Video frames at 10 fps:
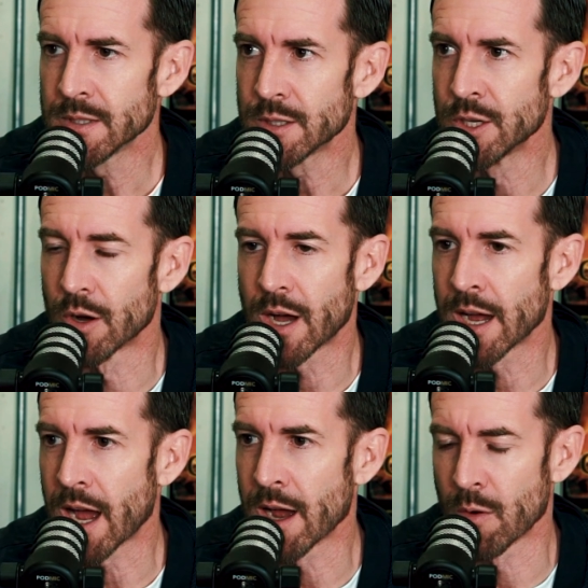you know,
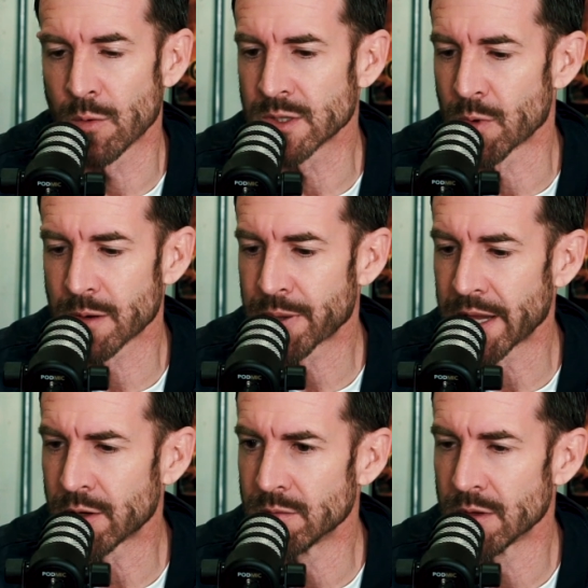I always want to
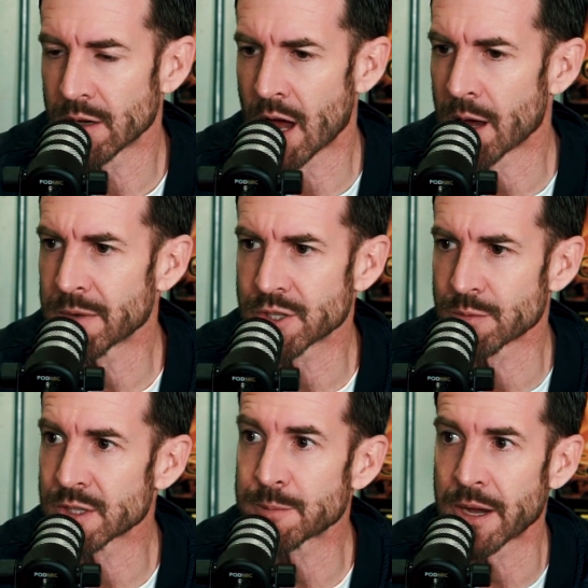pay homage
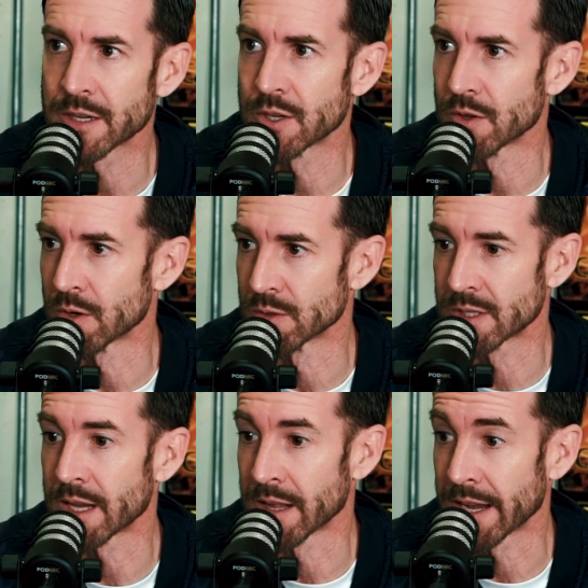and respect to
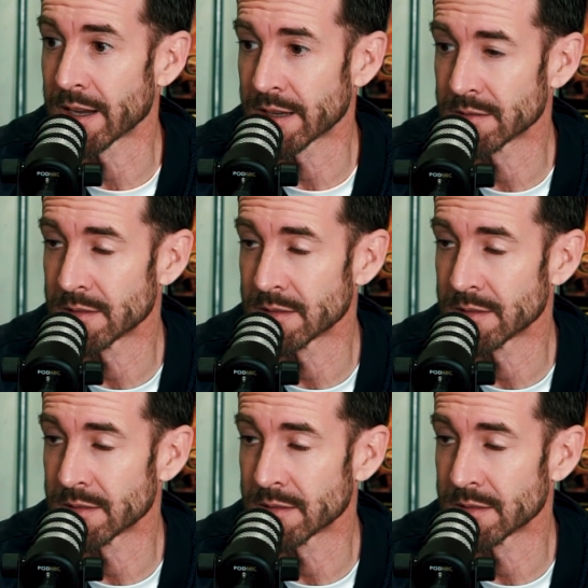those that like